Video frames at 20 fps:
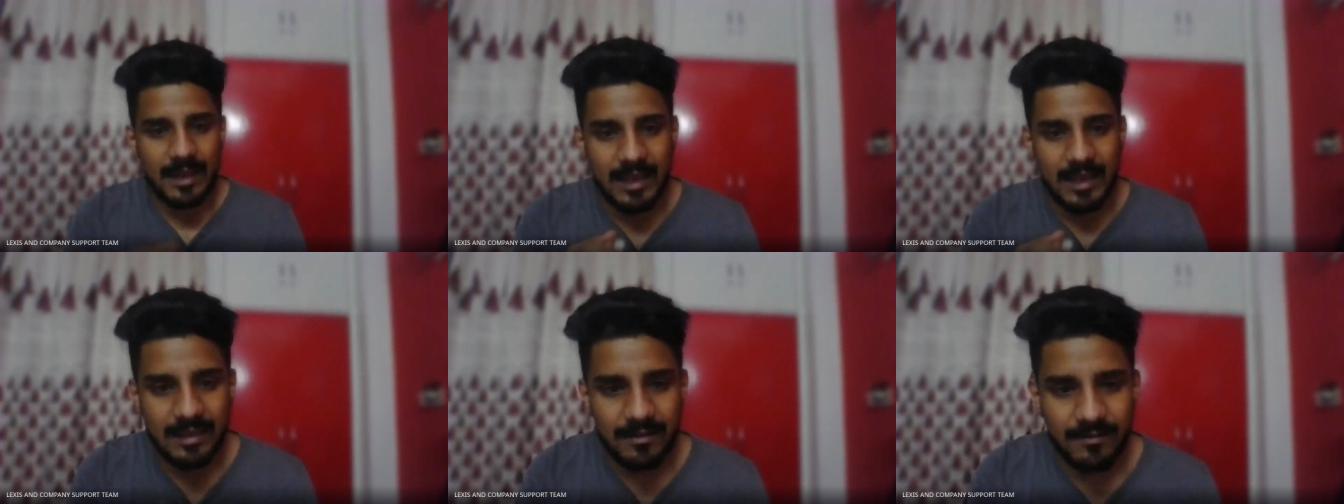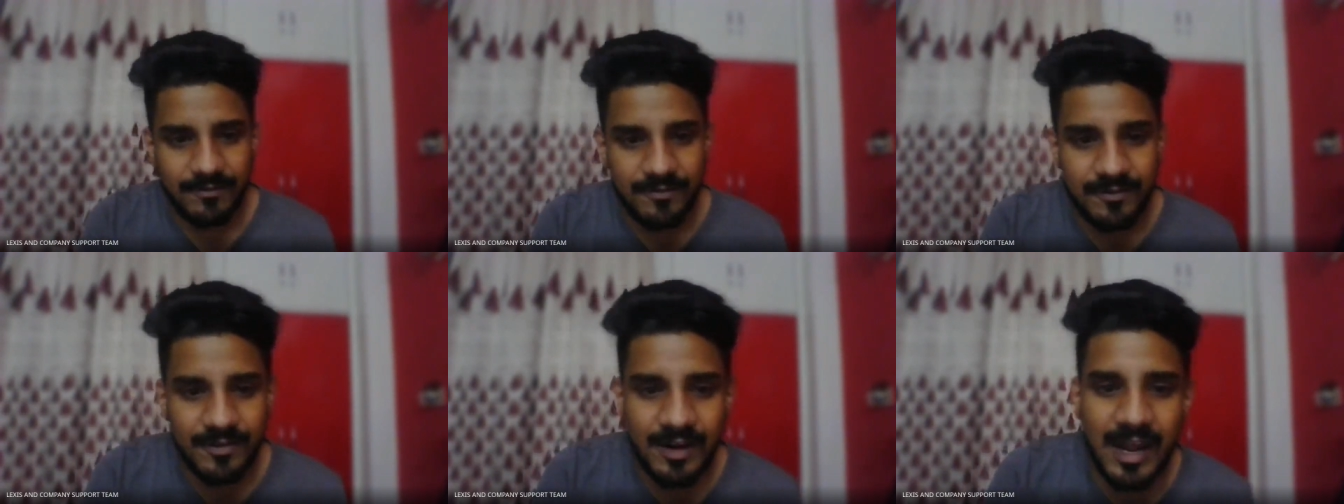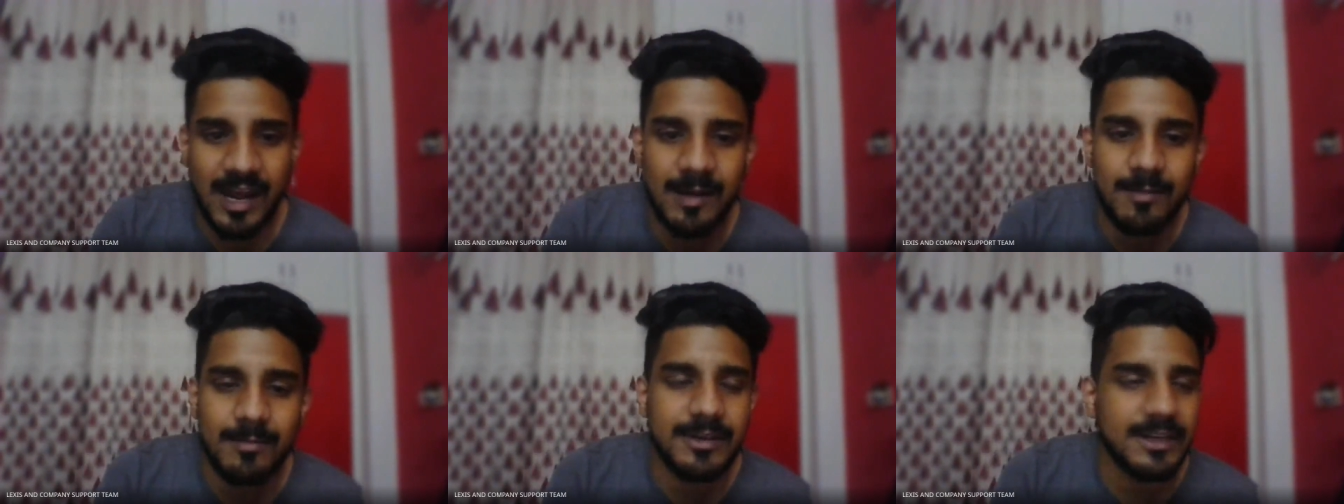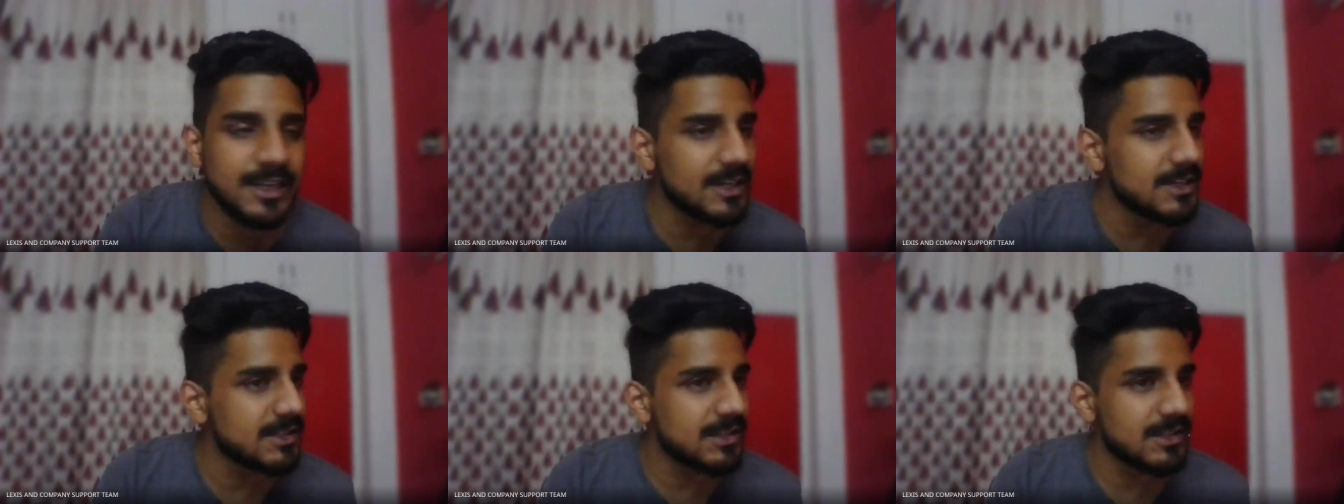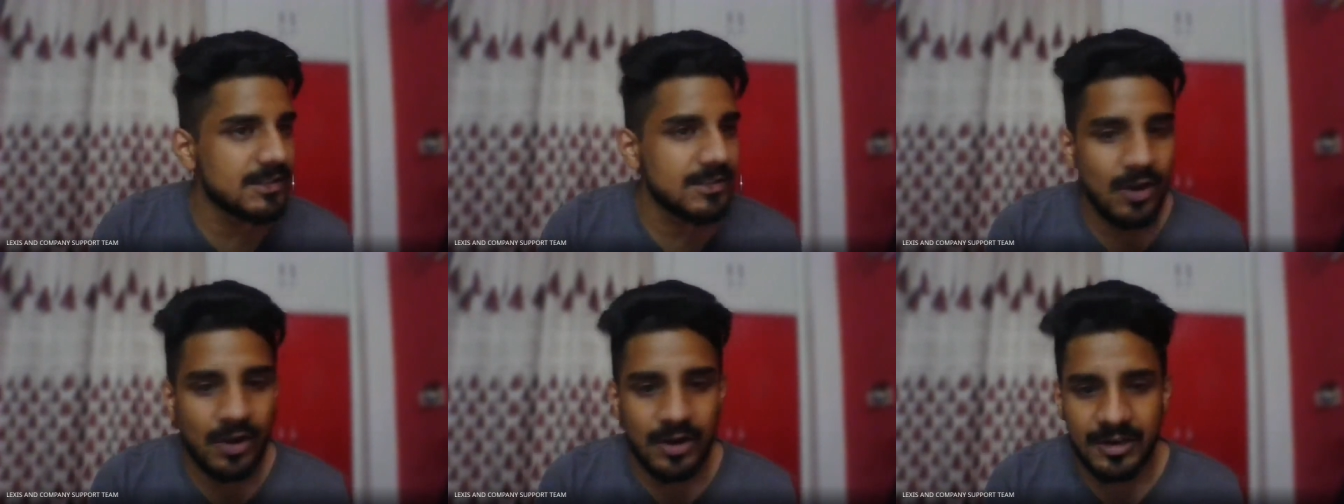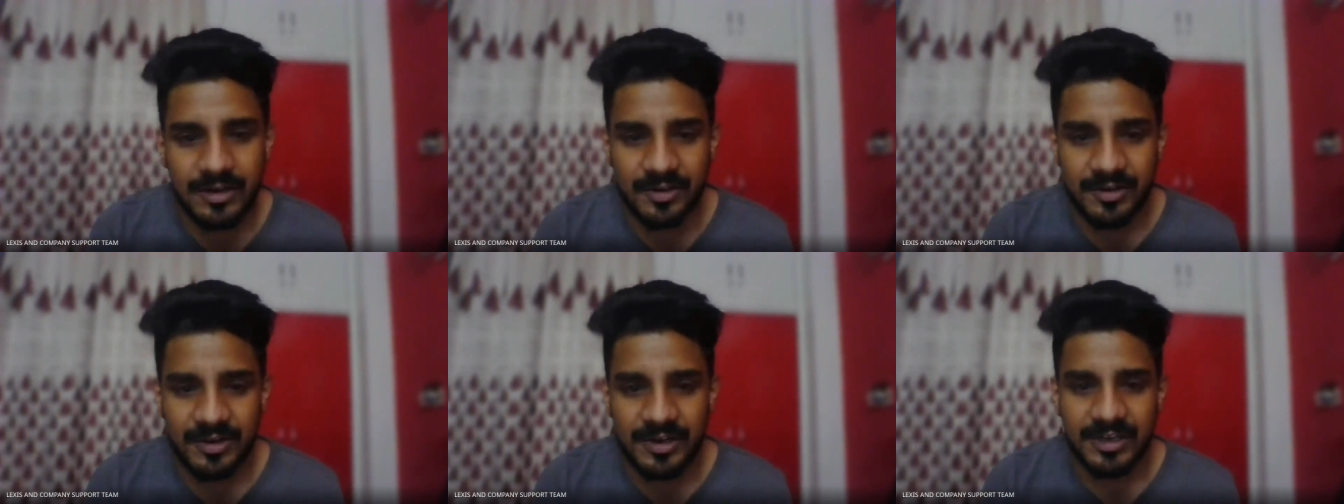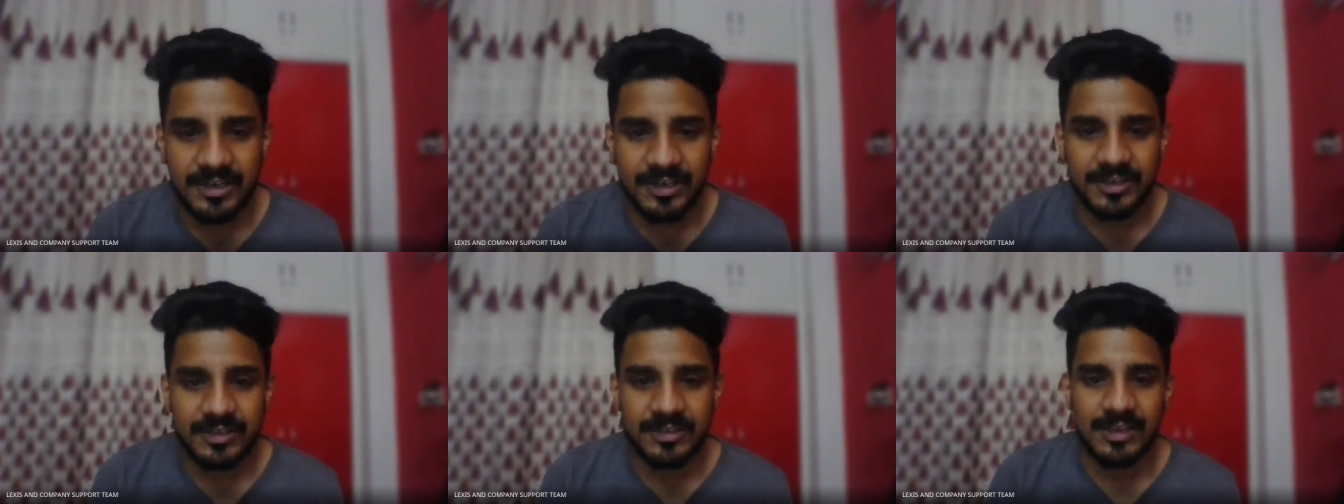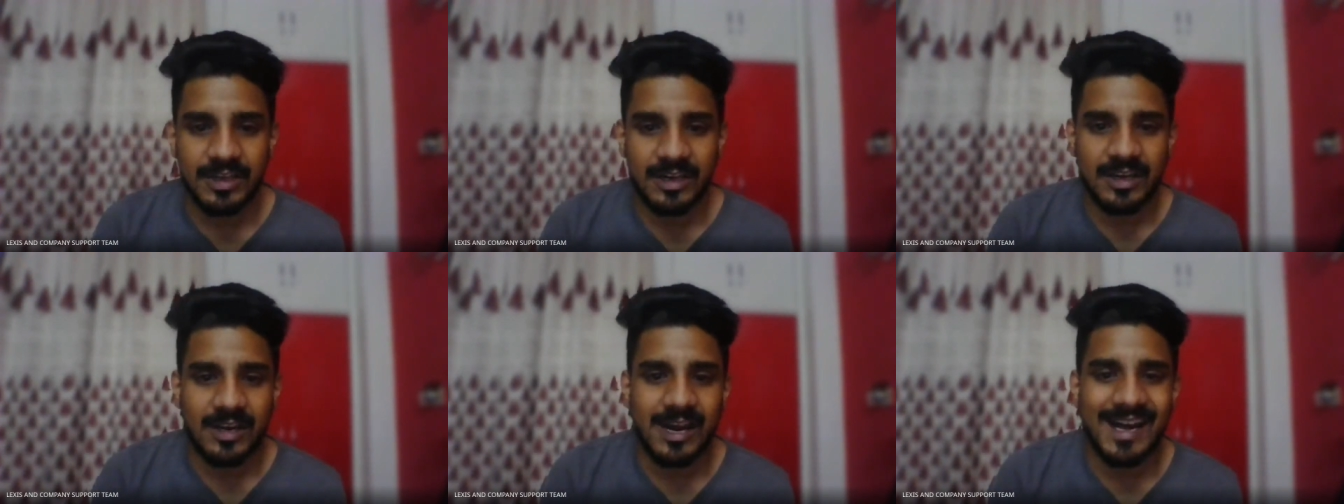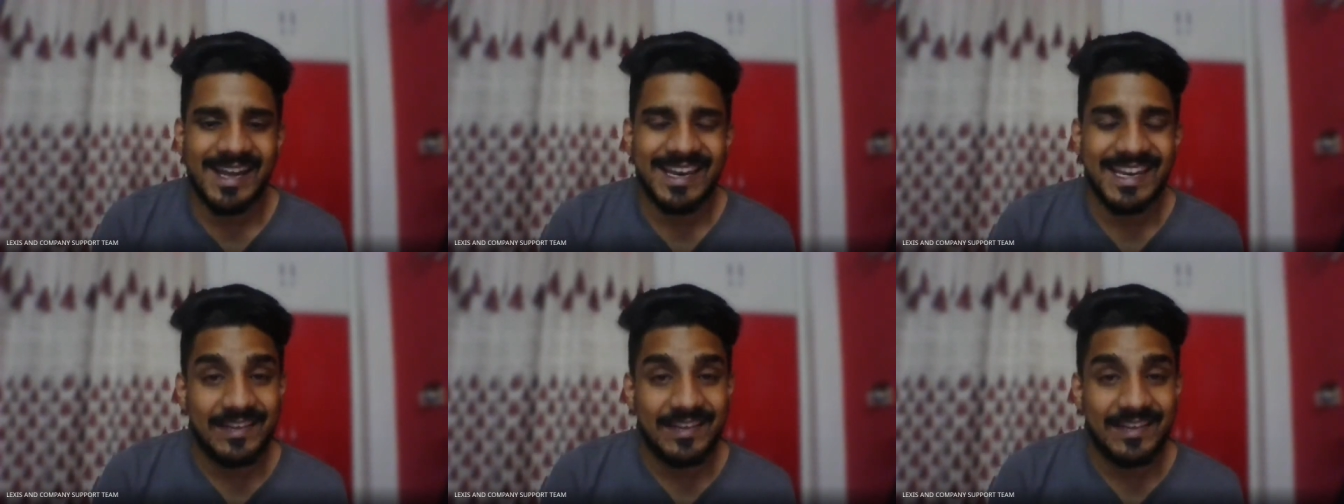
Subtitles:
if Ram does not return the car